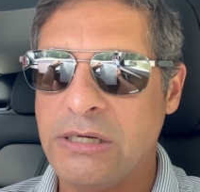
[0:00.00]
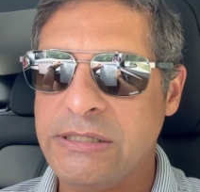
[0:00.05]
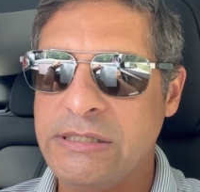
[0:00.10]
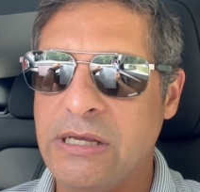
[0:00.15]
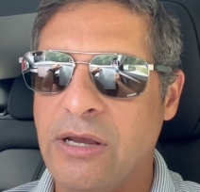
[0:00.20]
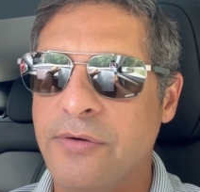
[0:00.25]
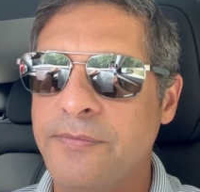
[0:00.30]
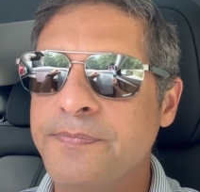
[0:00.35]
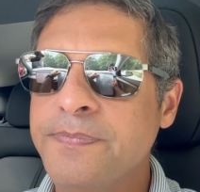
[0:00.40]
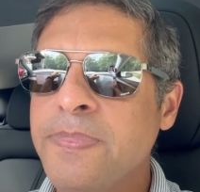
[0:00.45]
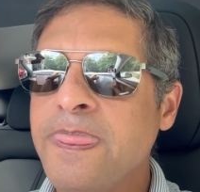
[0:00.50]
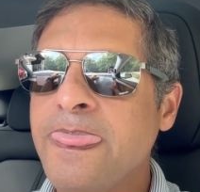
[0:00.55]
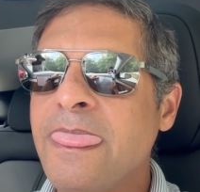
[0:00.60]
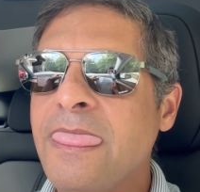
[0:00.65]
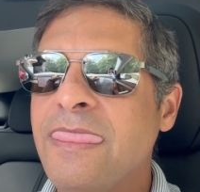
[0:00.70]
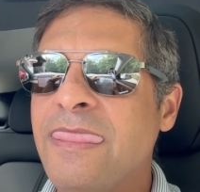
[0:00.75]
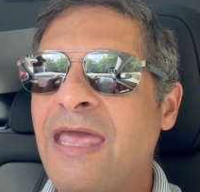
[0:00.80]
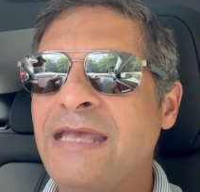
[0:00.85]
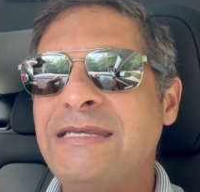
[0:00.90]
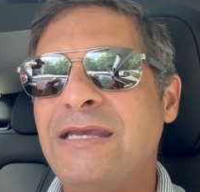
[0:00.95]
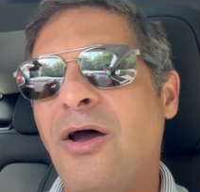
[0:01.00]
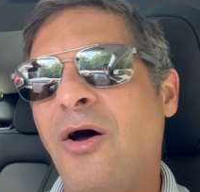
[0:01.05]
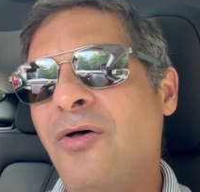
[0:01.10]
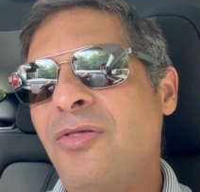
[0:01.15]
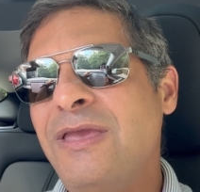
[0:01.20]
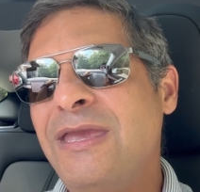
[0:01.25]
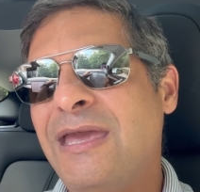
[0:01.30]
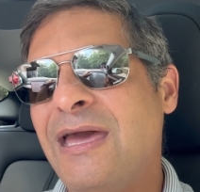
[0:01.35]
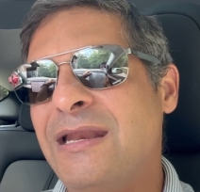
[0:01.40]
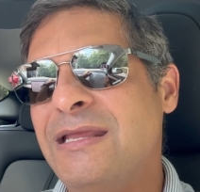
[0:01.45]
So that's the
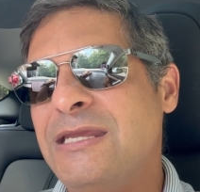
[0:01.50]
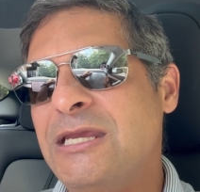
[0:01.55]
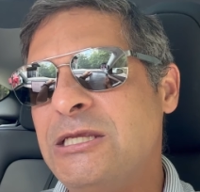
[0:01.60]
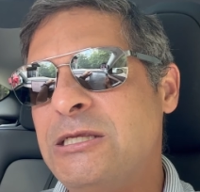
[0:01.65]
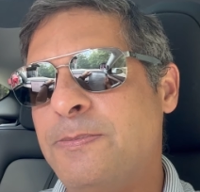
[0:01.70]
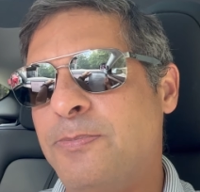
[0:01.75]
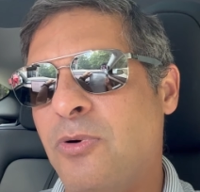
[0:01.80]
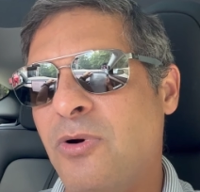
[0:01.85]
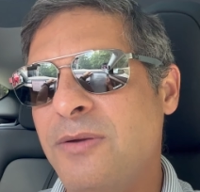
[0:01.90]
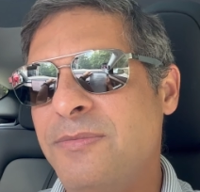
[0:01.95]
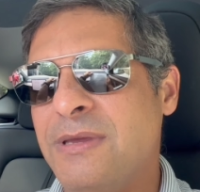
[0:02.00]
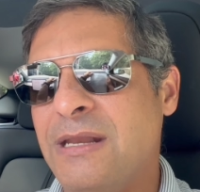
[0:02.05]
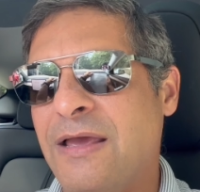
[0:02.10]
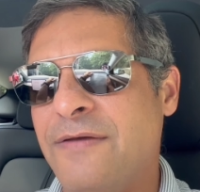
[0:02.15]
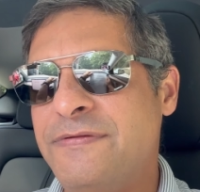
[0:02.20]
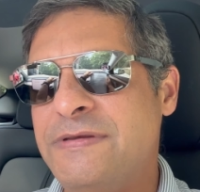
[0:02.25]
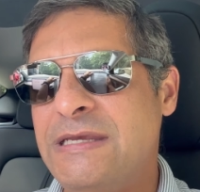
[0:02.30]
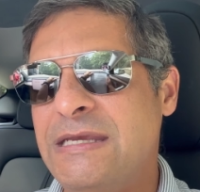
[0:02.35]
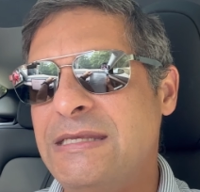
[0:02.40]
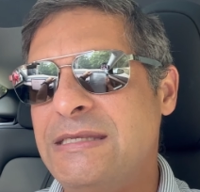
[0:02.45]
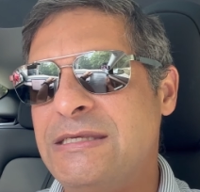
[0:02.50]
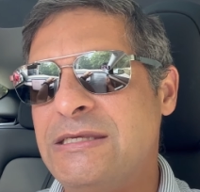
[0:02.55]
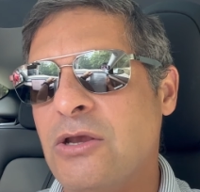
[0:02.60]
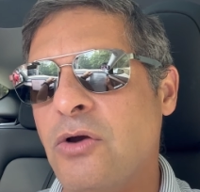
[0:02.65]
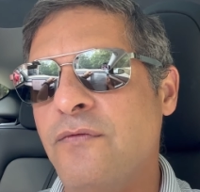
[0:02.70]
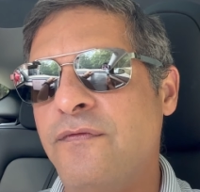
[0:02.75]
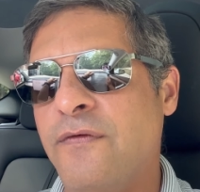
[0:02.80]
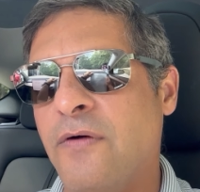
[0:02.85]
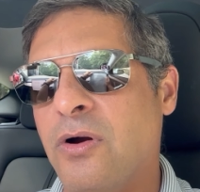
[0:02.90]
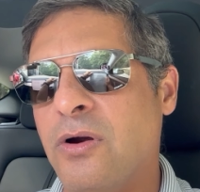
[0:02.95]
only kind of disappointment I've seen
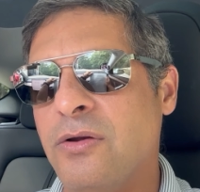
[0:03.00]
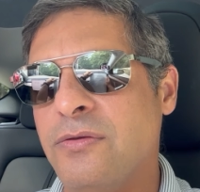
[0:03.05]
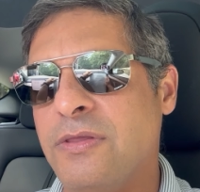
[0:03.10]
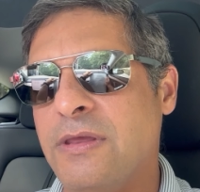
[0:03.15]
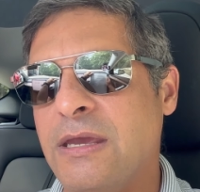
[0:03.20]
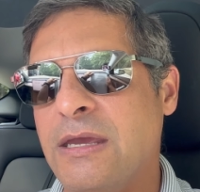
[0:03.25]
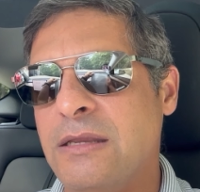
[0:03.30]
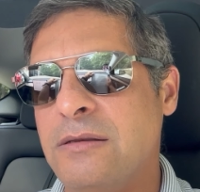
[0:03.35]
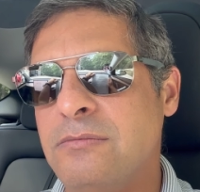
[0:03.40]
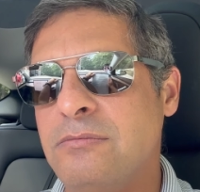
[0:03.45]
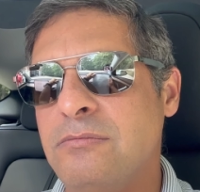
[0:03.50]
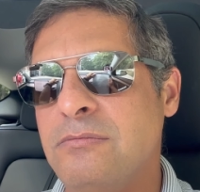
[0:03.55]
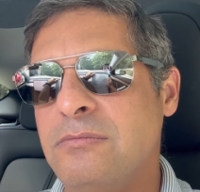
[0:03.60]
so far, that